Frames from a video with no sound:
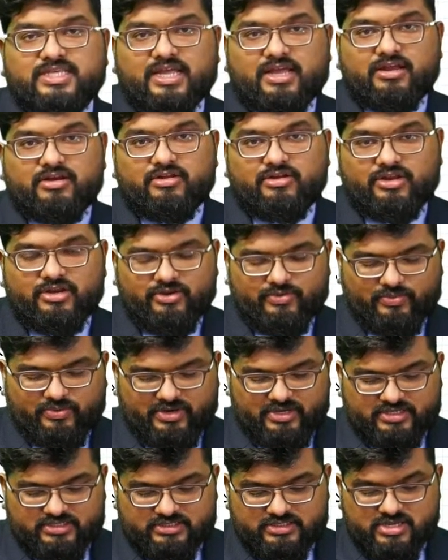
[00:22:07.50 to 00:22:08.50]
secondary
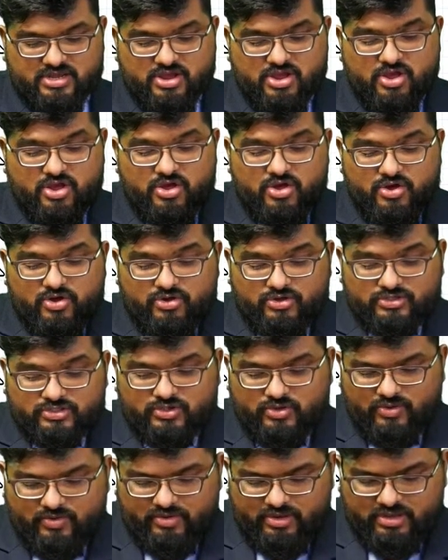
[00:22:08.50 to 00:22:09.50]
nucleus.
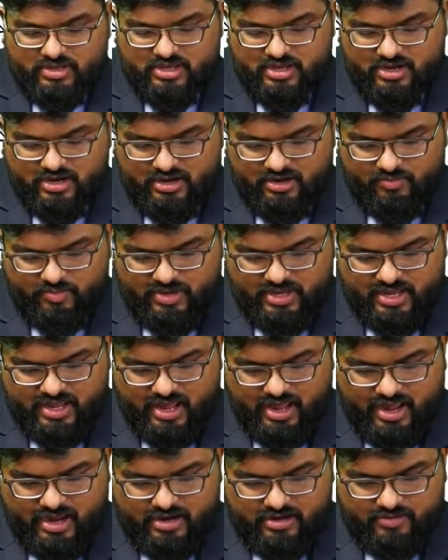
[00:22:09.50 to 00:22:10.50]
So here we
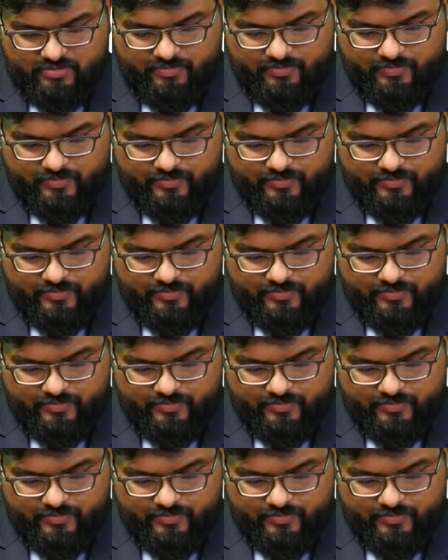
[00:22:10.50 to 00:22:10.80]
had